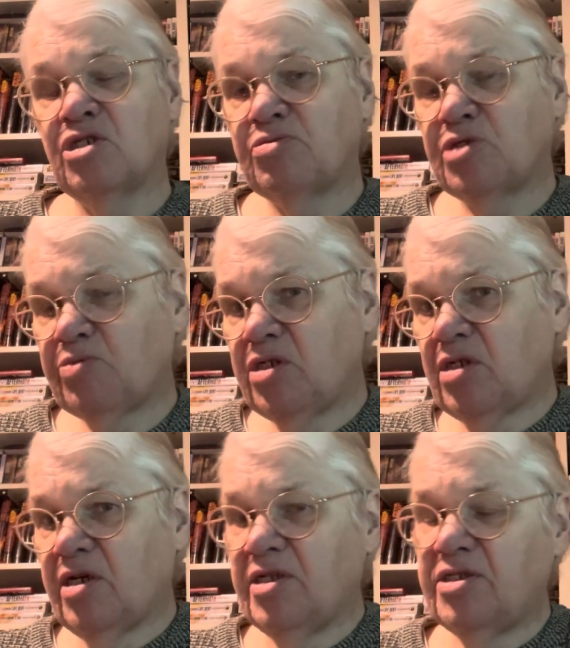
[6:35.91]

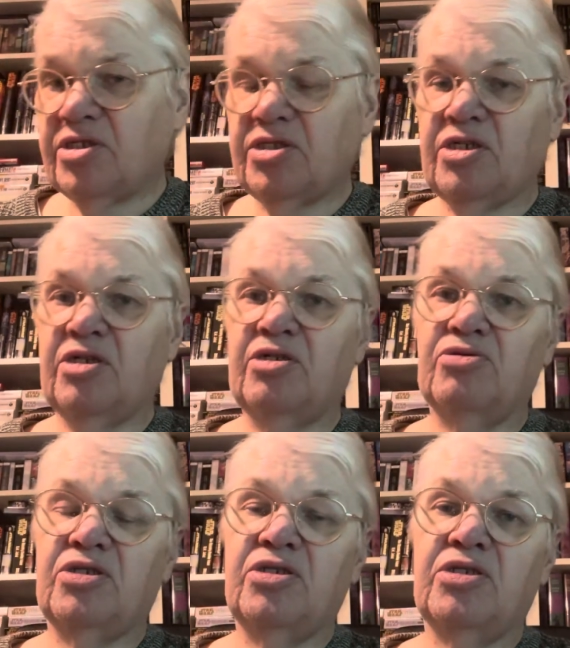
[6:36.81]
specialized
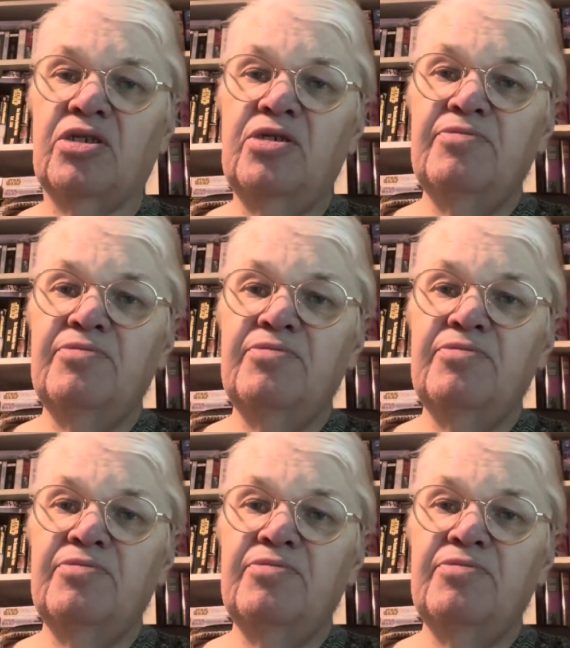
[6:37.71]
psychosis.